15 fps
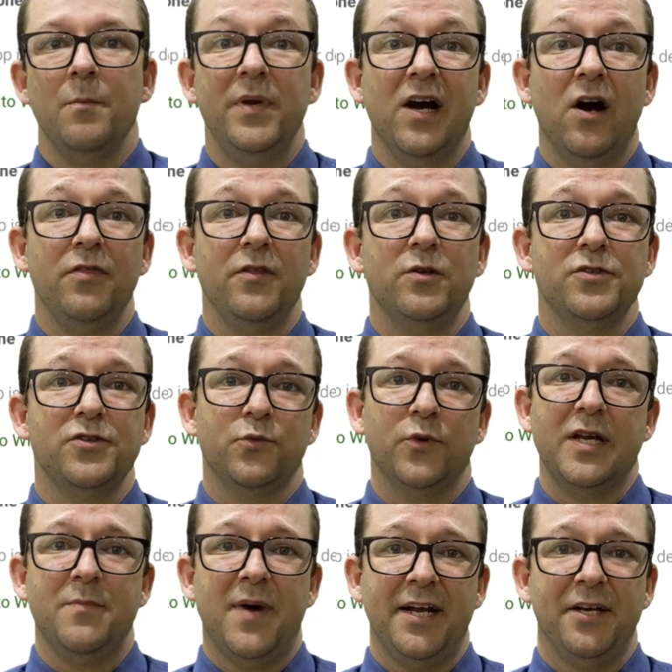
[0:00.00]
Beyond those
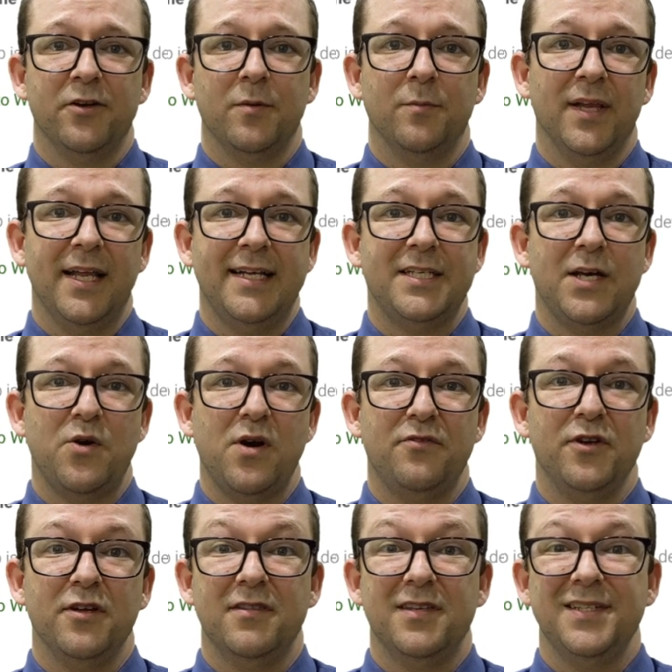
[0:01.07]
three minor complaints,
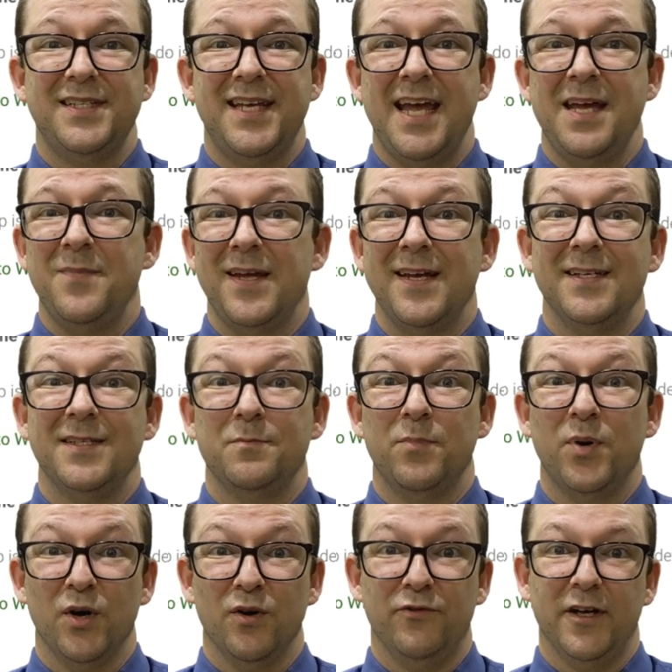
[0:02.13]
however, this game is
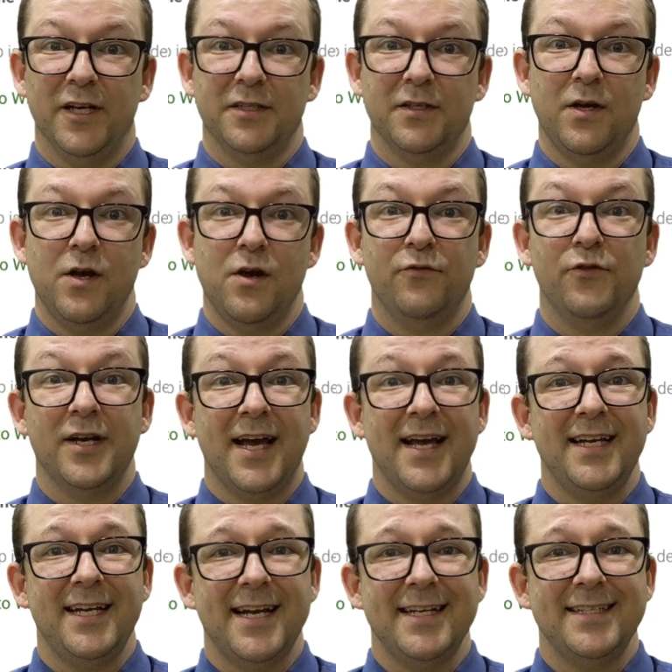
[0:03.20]
perfect. For
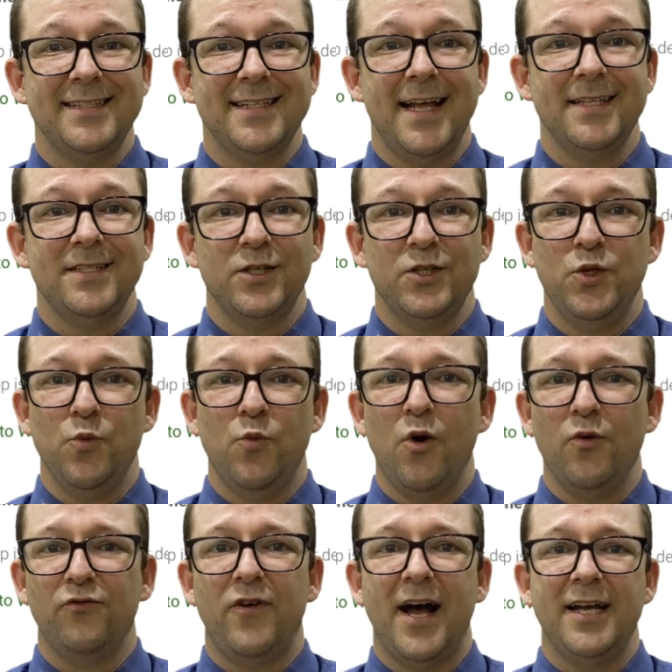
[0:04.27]
99 cents, you
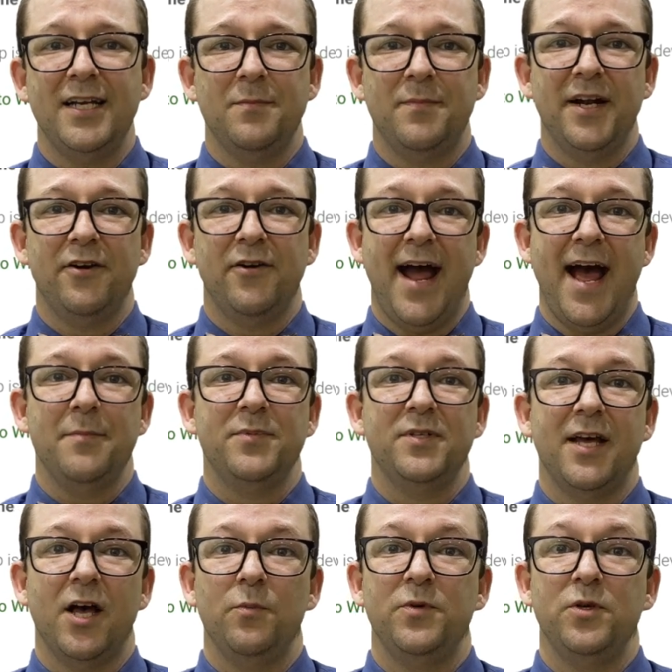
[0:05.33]
won't find a better app to
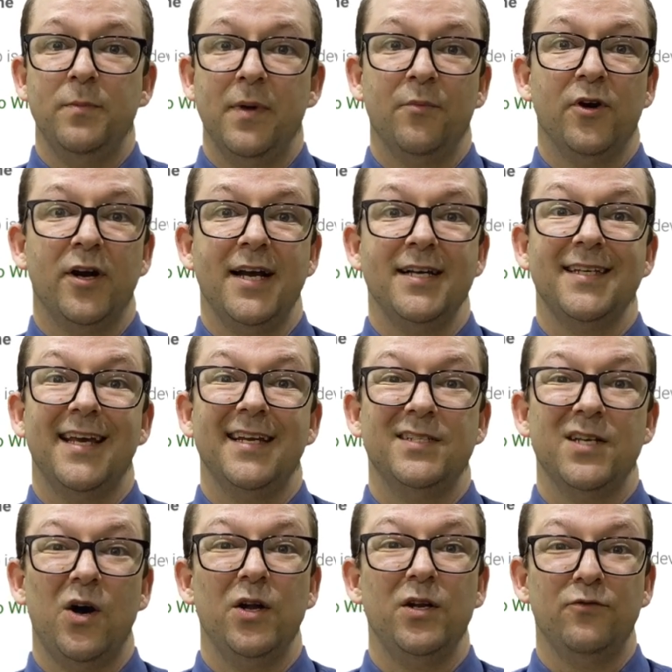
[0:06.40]
help you memorize a
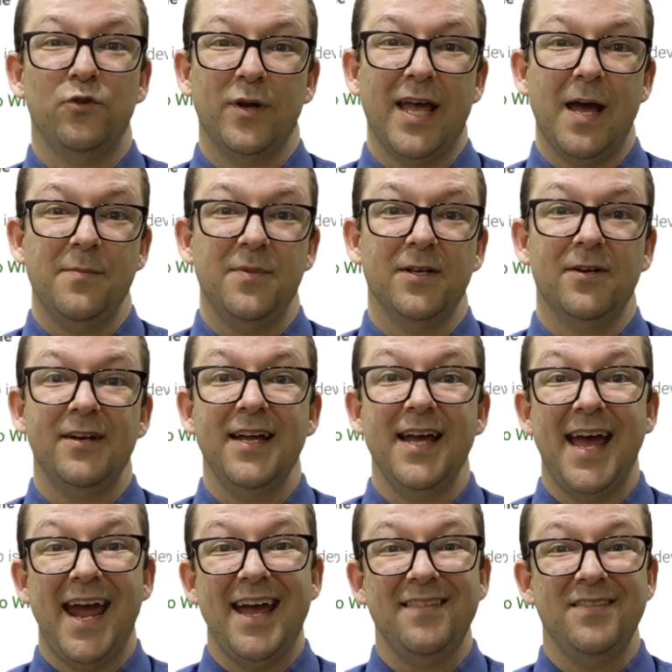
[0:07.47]
ton of vocabulary
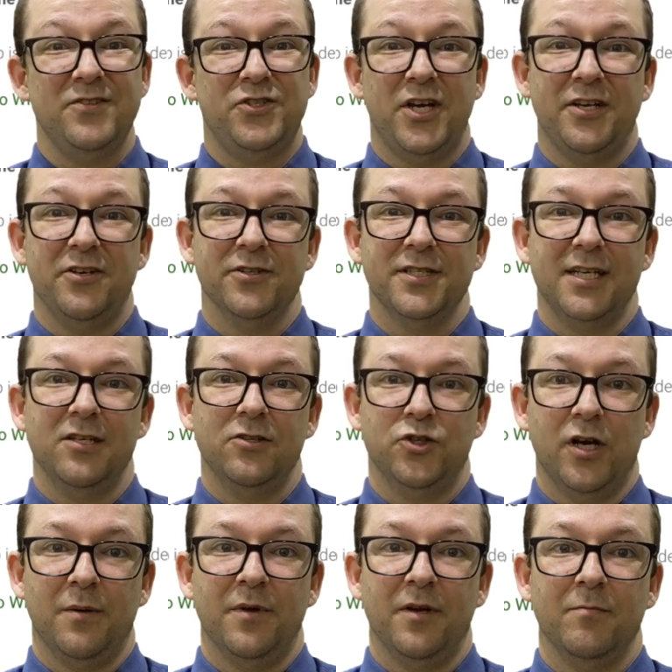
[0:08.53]
and the genders in
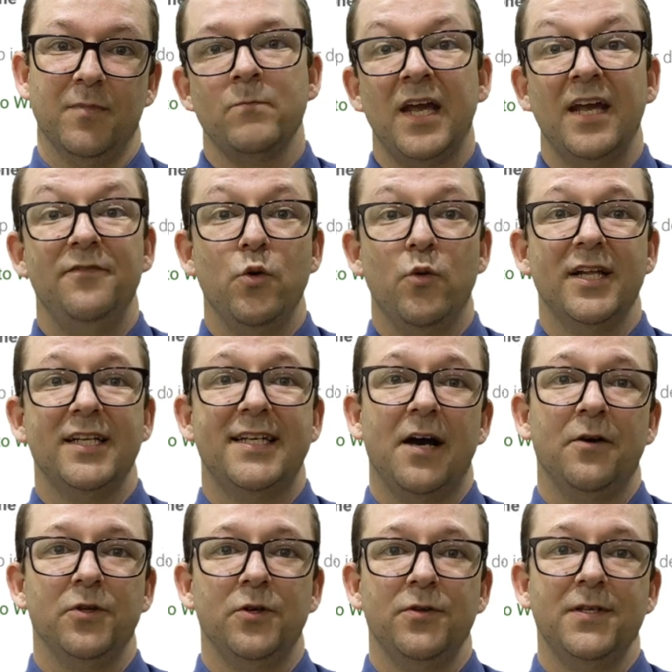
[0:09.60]
German. If you want to
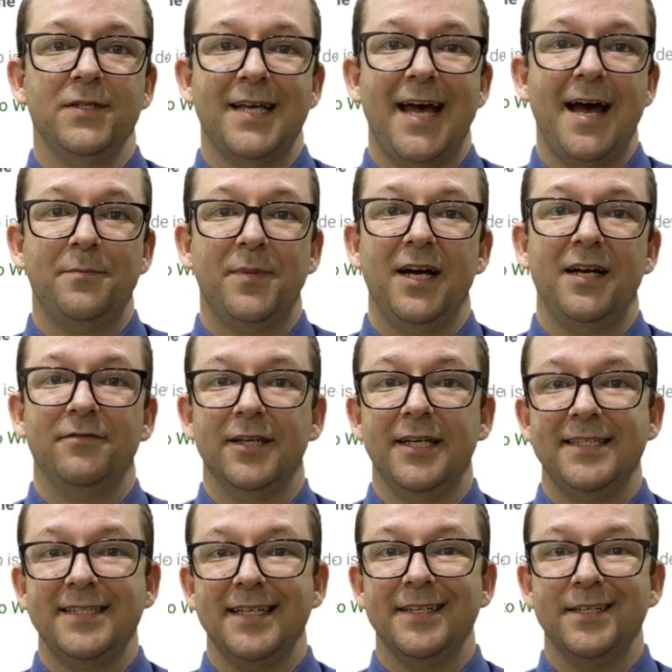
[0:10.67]
download this app, I have
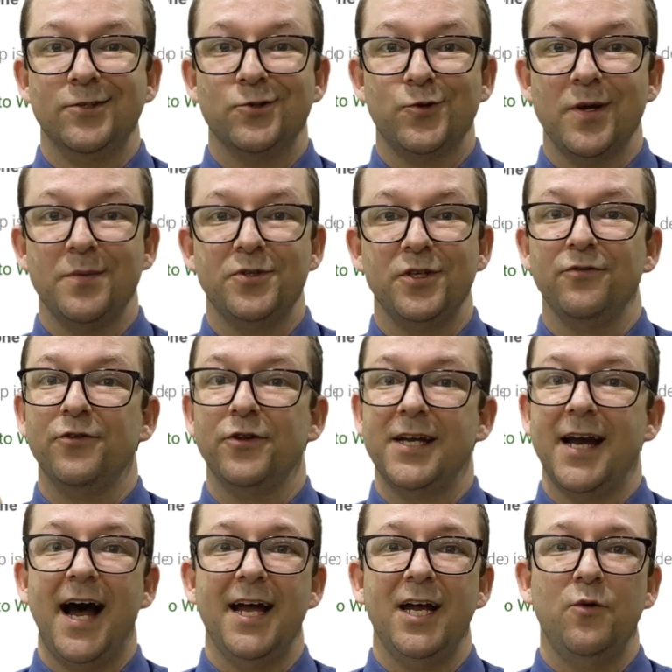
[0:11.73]
links in the description for the
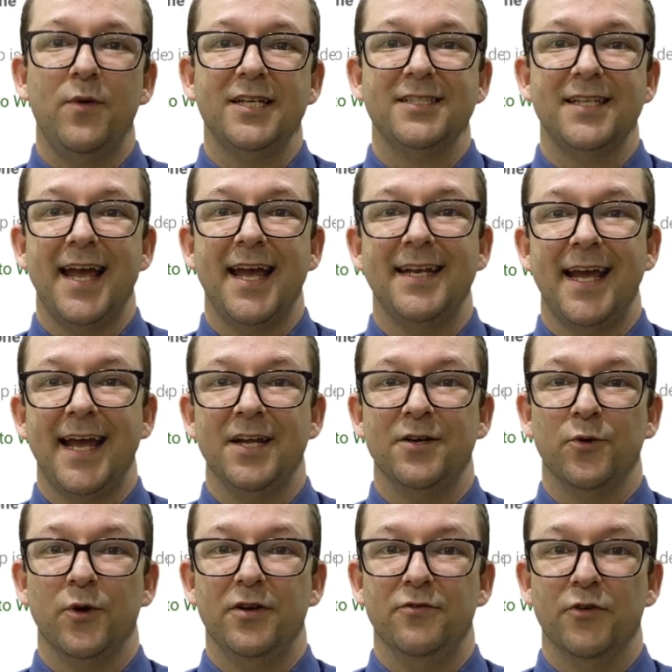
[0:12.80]
iOS and
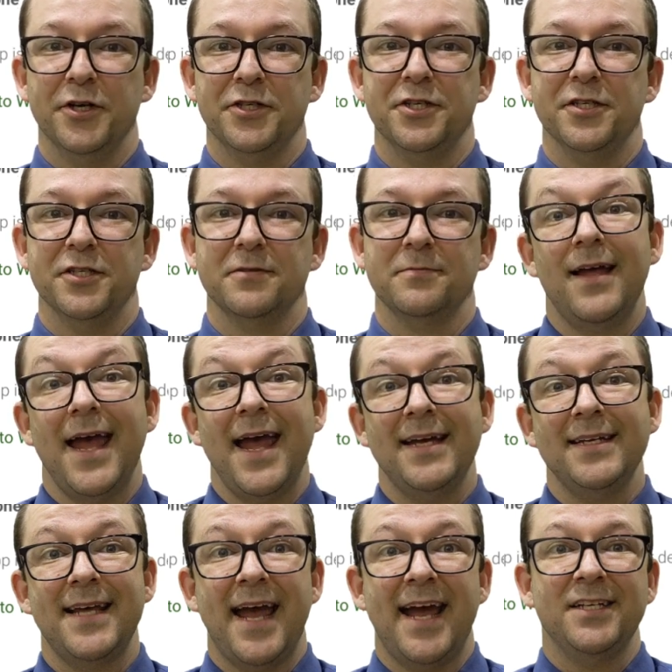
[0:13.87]
Android versions. And
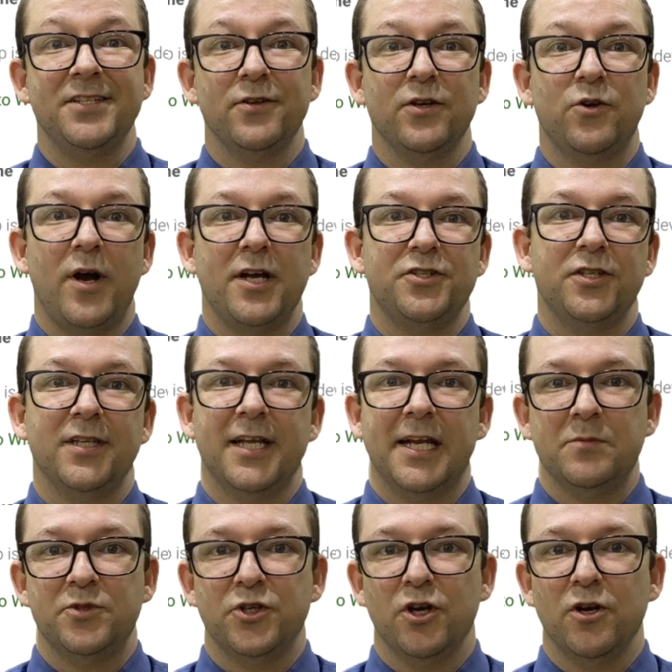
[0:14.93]
to answer the question that
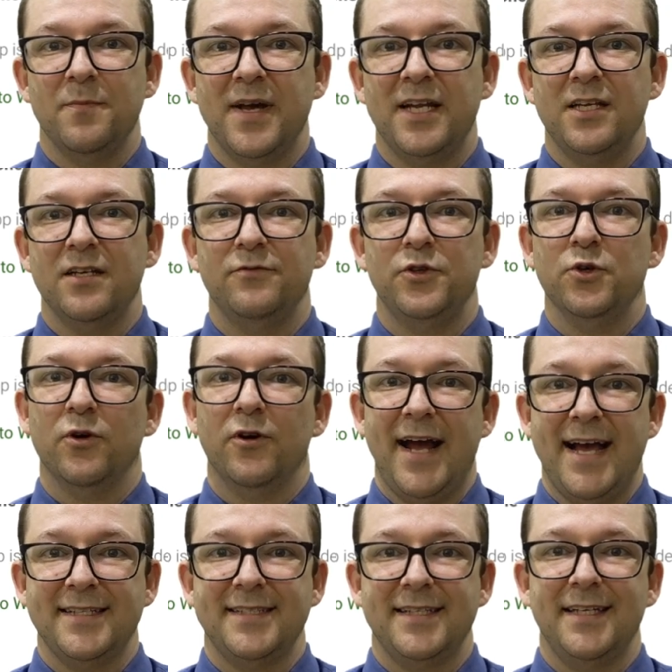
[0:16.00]
I'm sure many of you are
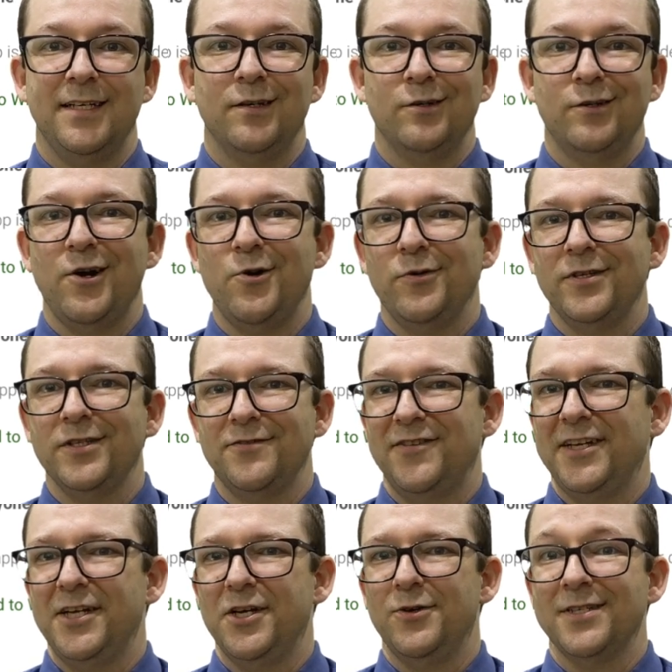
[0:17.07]
asking, no, this
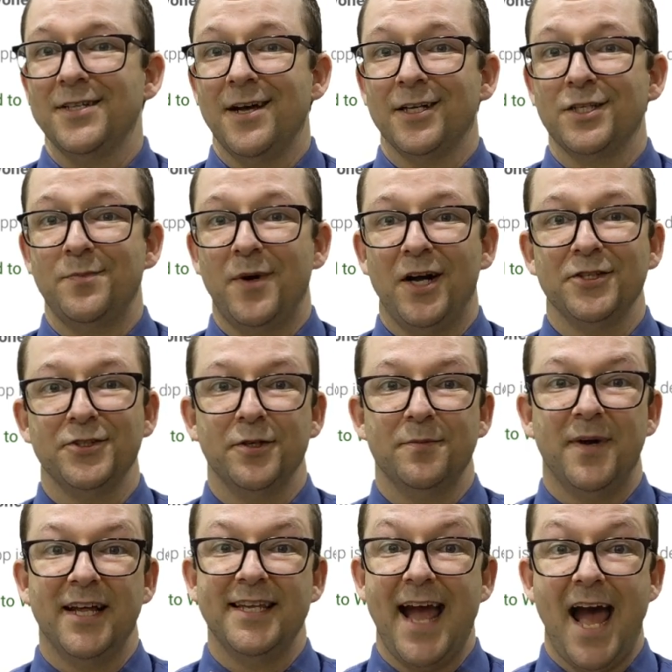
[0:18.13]
video is not sponsored
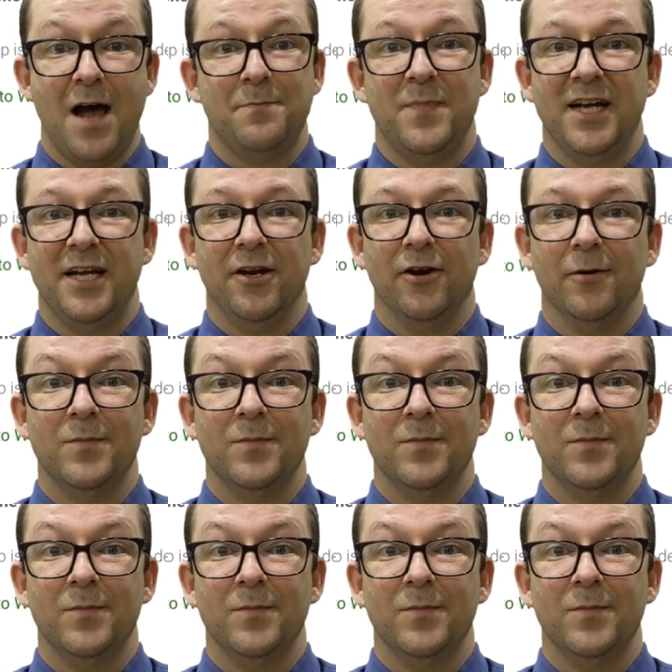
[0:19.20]
by the app maker.